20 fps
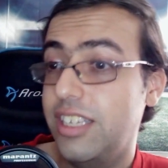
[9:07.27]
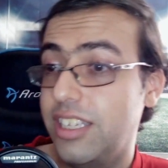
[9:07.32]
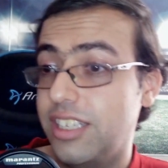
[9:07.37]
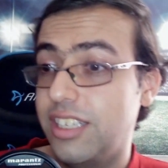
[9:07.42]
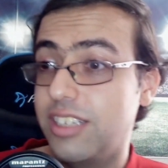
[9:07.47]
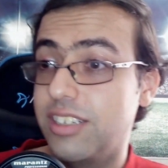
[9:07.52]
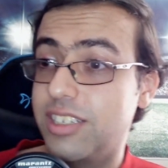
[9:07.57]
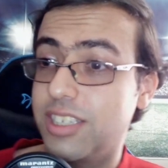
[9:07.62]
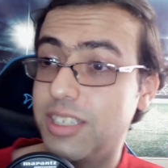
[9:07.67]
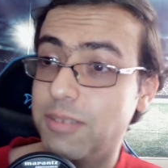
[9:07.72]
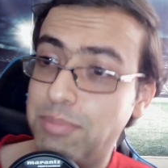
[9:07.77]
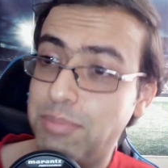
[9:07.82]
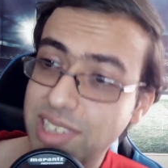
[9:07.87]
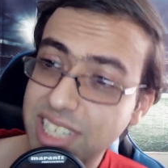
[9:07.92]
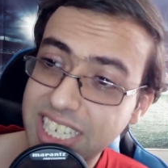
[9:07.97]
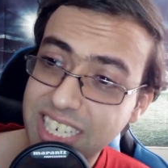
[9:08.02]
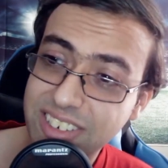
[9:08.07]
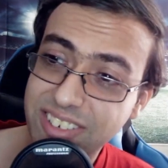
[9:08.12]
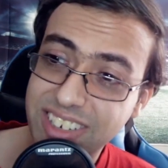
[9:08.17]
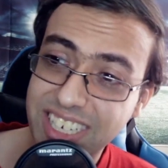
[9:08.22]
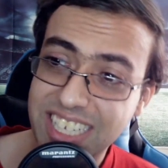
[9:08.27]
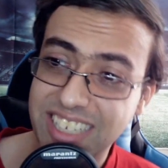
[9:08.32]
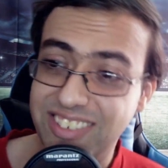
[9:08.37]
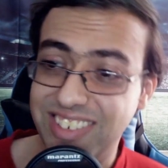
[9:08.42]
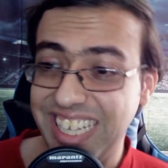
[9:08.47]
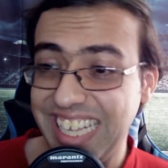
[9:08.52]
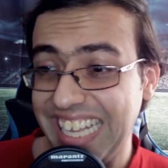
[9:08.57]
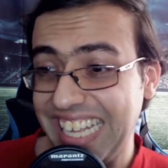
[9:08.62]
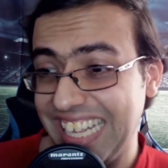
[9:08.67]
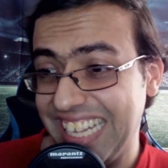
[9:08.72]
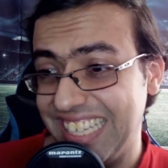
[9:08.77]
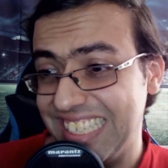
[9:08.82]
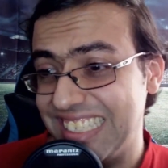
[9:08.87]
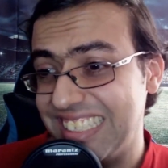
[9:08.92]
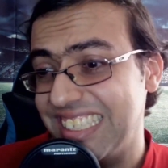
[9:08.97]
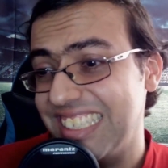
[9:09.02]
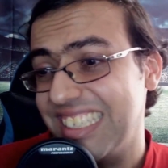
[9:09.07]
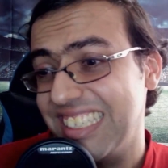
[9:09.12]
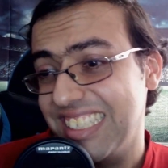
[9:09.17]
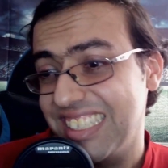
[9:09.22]
You can play around
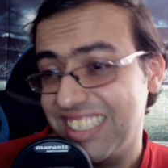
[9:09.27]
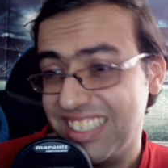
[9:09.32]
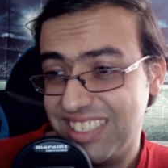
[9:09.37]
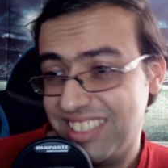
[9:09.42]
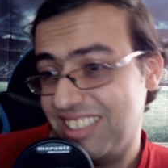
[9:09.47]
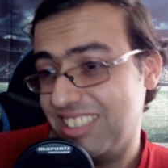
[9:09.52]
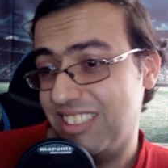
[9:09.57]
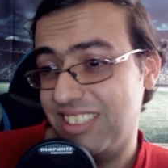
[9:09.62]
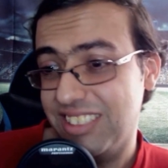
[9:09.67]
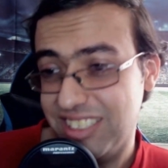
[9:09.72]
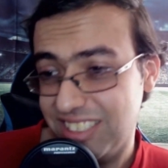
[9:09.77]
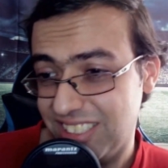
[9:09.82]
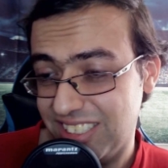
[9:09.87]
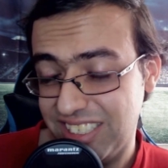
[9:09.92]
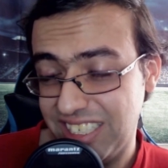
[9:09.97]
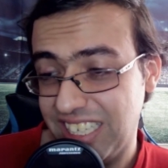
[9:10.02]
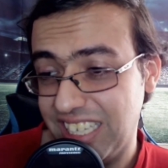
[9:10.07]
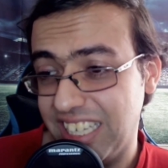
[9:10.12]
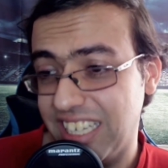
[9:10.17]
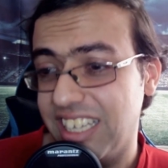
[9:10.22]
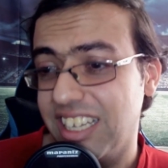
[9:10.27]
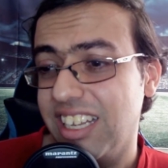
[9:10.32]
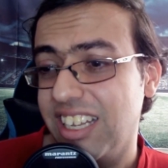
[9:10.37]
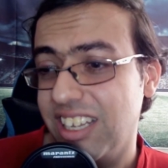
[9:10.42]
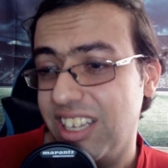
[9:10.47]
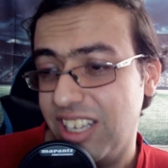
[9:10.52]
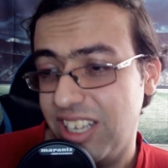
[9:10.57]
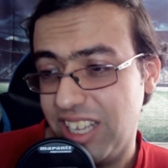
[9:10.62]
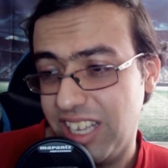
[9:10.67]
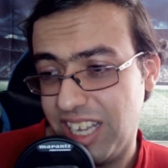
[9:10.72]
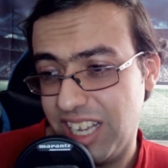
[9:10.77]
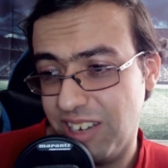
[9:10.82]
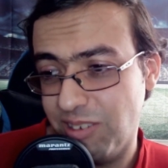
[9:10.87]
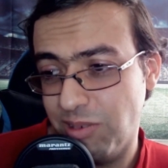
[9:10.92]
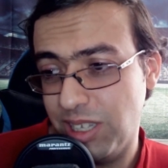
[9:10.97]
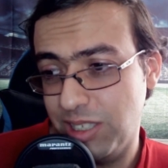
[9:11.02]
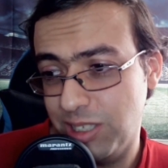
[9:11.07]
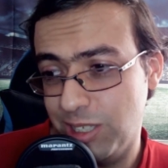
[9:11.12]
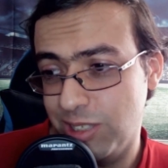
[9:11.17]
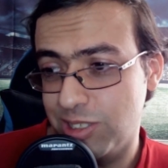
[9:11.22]
and see how
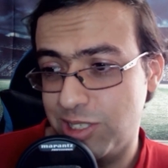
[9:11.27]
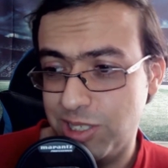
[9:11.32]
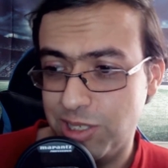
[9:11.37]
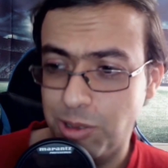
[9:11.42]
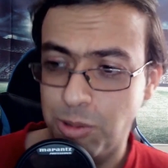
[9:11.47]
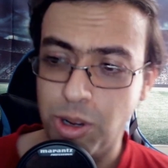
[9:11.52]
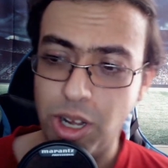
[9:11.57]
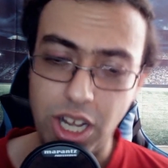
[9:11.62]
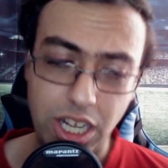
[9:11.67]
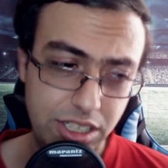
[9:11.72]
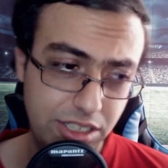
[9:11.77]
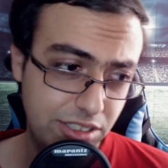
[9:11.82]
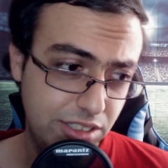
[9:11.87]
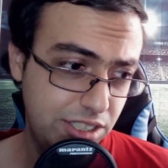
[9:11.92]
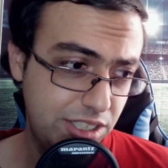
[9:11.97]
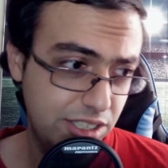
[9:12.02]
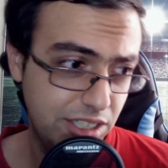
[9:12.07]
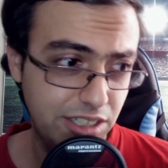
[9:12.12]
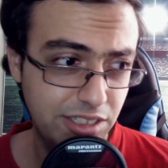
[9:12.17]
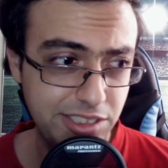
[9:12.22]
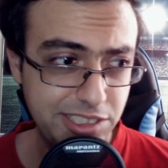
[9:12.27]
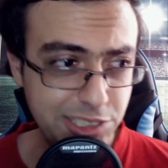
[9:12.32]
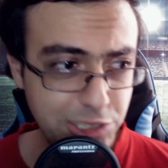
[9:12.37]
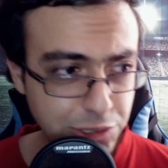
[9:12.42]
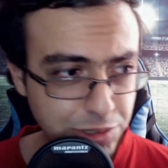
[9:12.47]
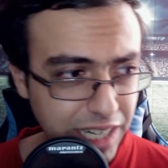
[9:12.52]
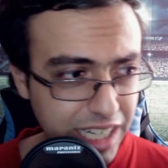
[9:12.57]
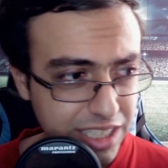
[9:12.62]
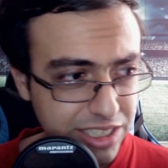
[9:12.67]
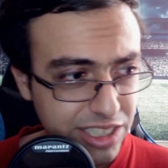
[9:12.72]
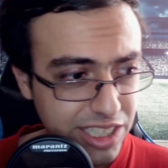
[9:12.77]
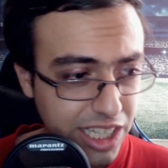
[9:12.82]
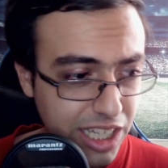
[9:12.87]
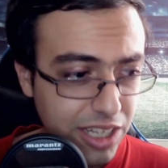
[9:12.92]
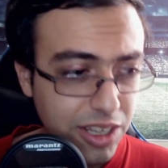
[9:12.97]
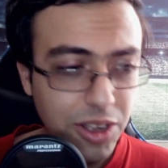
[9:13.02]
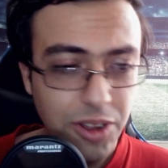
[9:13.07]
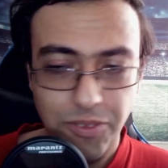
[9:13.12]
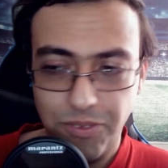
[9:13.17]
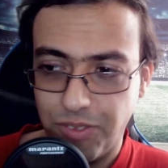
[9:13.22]
well you do on those songs
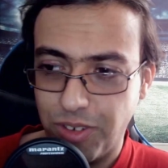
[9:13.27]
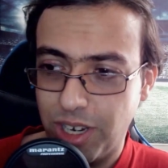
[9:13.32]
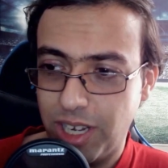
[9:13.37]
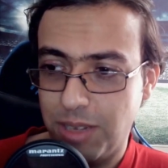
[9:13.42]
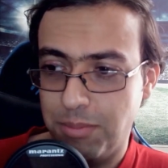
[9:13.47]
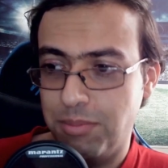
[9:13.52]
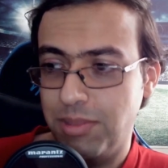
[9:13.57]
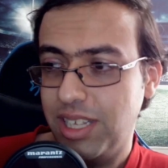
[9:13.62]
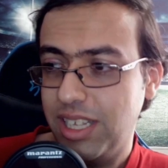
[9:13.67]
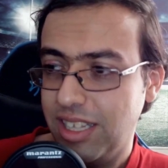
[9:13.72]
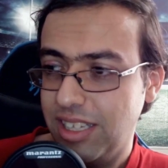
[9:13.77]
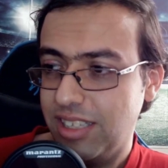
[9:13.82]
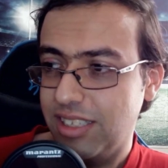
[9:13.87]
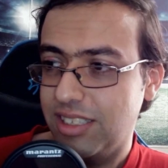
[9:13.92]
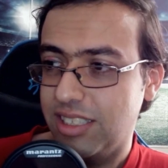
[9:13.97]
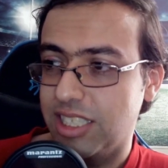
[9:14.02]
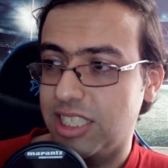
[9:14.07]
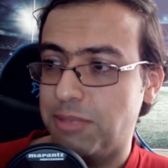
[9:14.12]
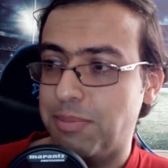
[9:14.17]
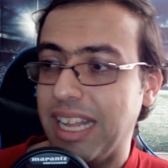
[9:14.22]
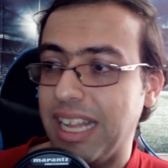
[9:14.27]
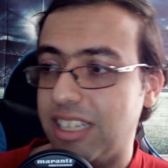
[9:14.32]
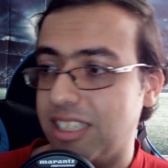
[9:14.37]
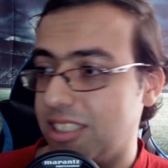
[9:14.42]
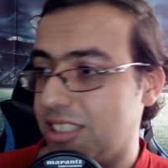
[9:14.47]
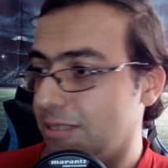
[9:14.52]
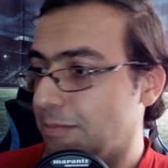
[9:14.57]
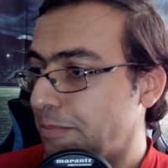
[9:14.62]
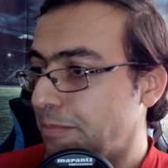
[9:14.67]
directly from this palette.